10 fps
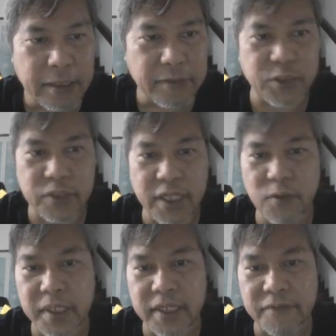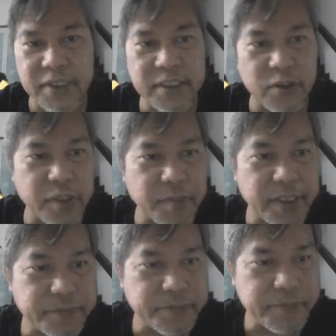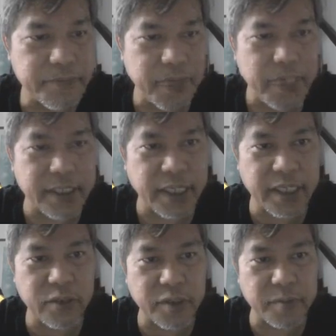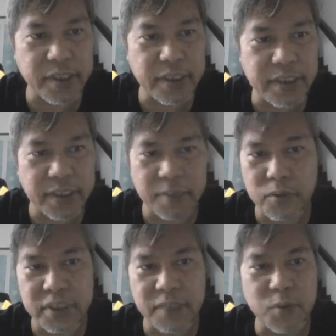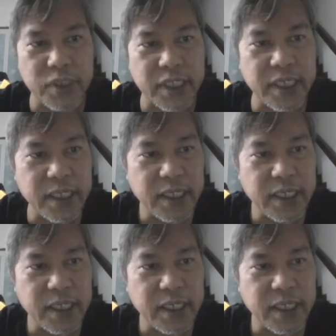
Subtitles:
Right, so that will be the first document. And the second document, same query.